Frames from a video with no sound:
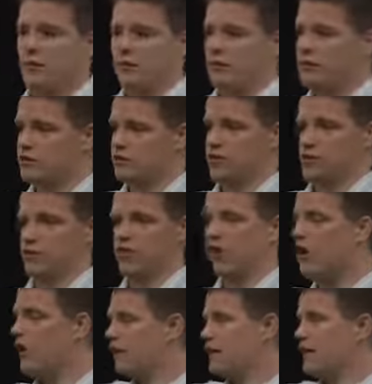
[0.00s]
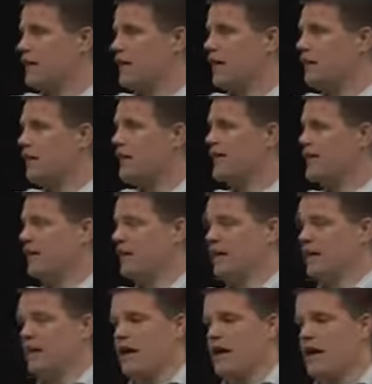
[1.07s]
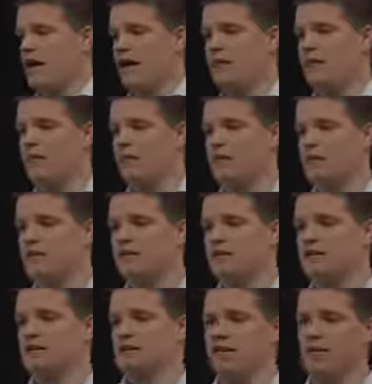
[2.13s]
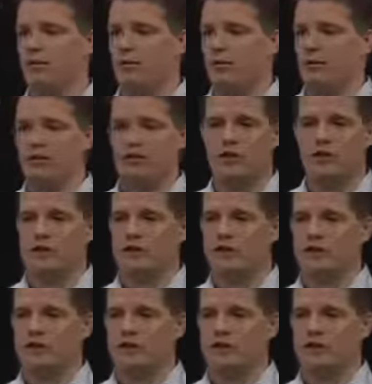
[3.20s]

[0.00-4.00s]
We use the script all the time, especially when we want to do something